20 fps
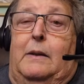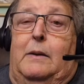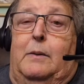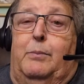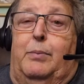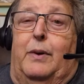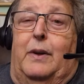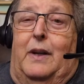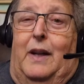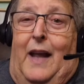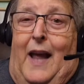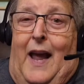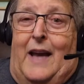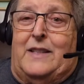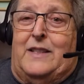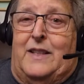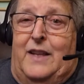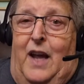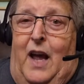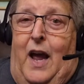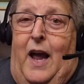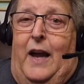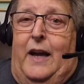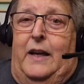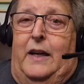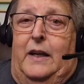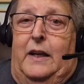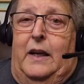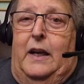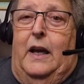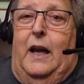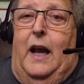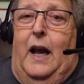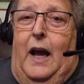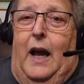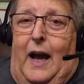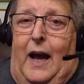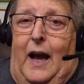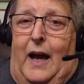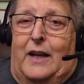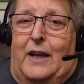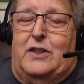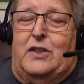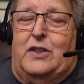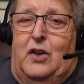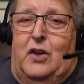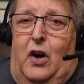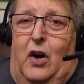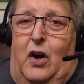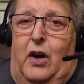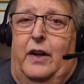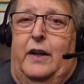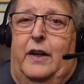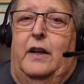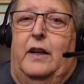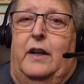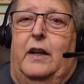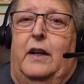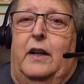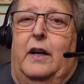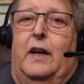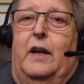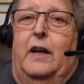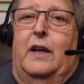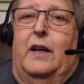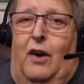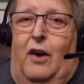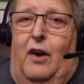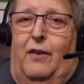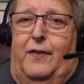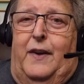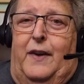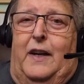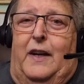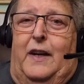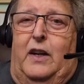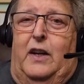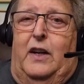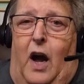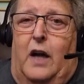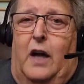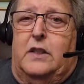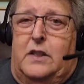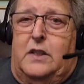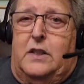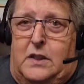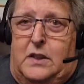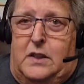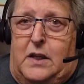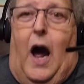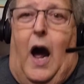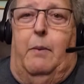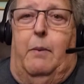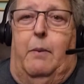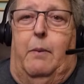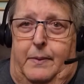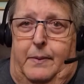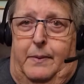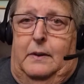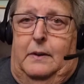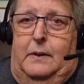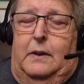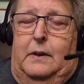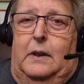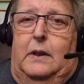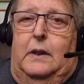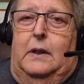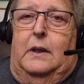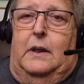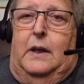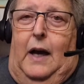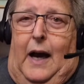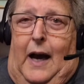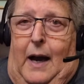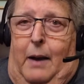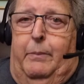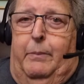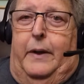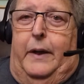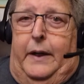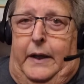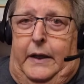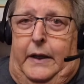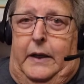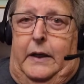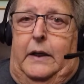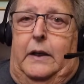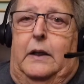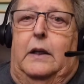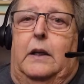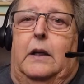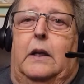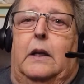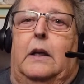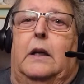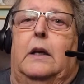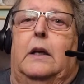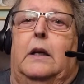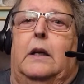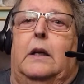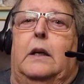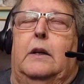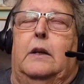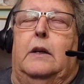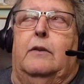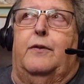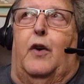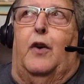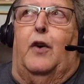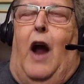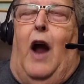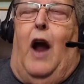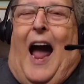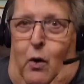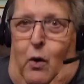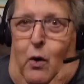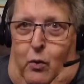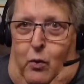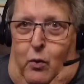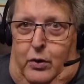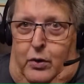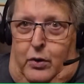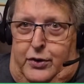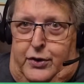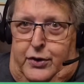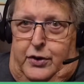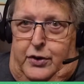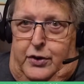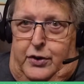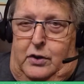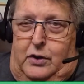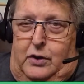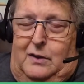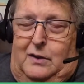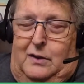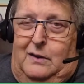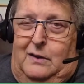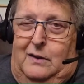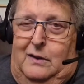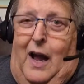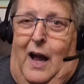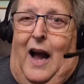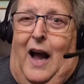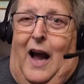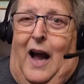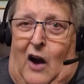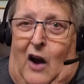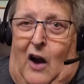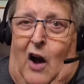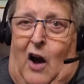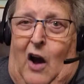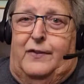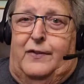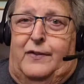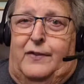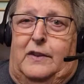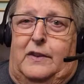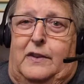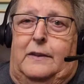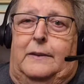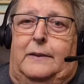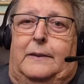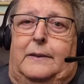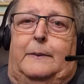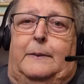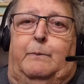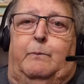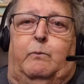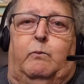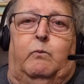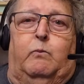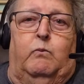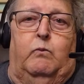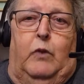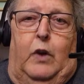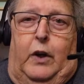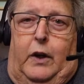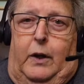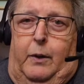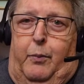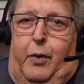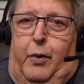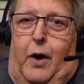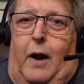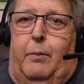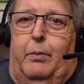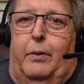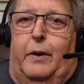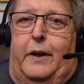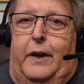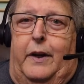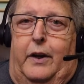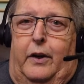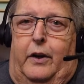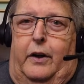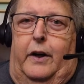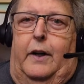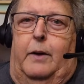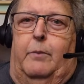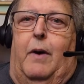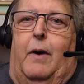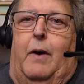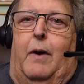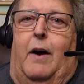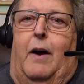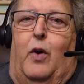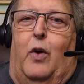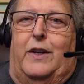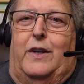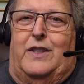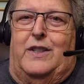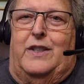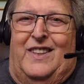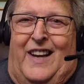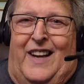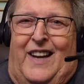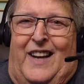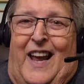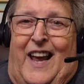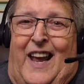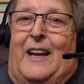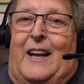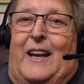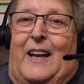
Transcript: But last night, I started coughing nonstop. I mean, for hours, I coughed. You can probably hear it in my voice today.